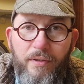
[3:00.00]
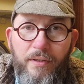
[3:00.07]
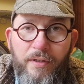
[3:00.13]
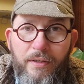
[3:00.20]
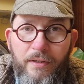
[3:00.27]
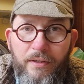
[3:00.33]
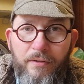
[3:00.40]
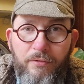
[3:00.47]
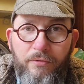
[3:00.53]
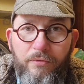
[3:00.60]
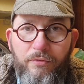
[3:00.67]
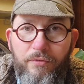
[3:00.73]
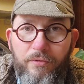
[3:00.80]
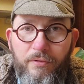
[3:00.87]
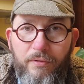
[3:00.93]

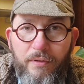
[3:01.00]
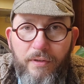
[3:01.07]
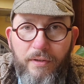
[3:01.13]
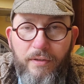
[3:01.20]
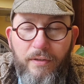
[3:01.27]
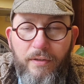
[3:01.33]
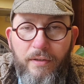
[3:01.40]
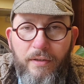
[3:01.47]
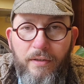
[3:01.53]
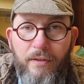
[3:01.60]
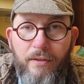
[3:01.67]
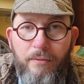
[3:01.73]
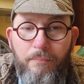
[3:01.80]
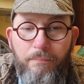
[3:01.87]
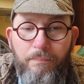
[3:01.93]
is
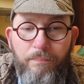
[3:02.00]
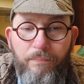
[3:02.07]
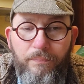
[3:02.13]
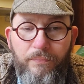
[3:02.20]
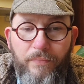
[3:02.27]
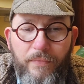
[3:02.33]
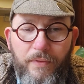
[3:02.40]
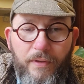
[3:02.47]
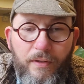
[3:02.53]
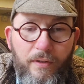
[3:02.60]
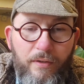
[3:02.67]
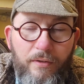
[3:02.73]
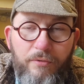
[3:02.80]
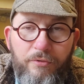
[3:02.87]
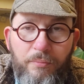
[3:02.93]

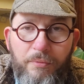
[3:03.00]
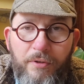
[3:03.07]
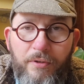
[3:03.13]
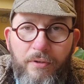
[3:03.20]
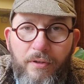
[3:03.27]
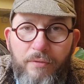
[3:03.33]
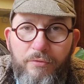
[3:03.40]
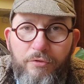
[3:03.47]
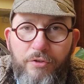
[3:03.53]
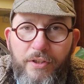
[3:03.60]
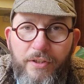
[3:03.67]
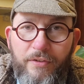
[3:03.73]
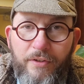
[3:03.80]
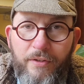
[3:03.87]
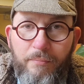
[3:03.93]
something that I've
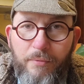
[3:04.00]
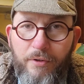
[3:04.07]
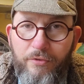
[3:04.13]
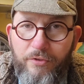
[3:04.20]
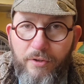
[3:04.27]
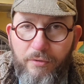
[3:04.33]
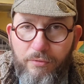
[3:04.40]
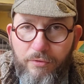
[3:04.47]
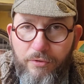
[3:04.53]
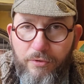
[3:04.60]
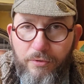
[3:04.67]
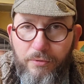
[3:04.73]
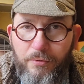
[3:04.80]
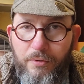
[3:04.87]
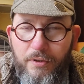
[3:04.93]
treated myself
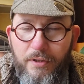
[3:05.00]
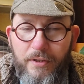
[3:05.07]
to.